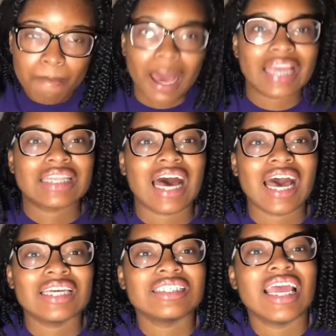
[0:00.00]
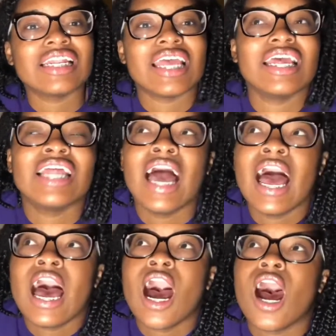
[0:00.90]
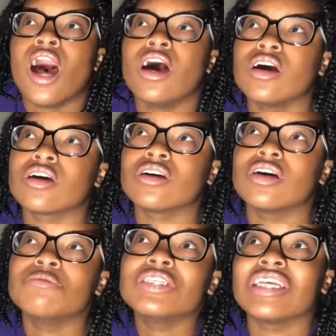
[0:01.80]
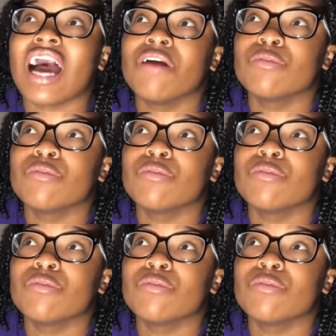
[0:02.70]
my thighs, and then I